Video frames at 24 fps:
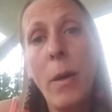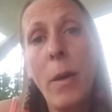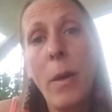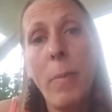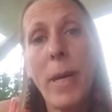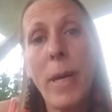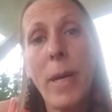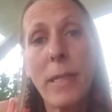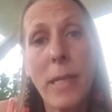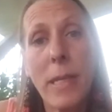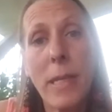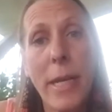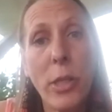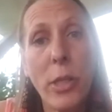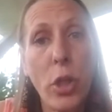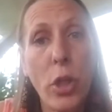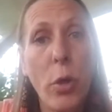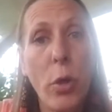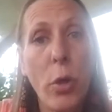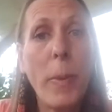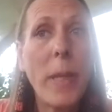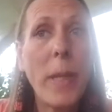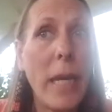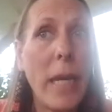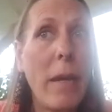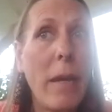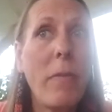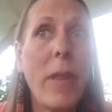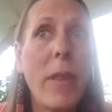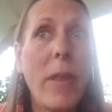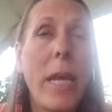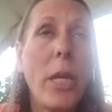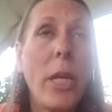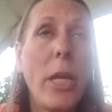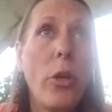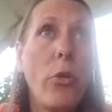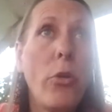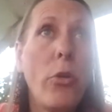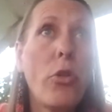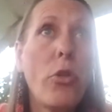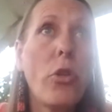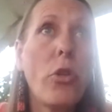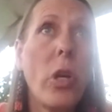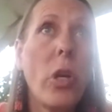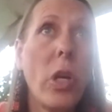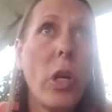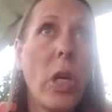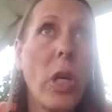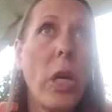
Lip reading: Because I do believe that you should,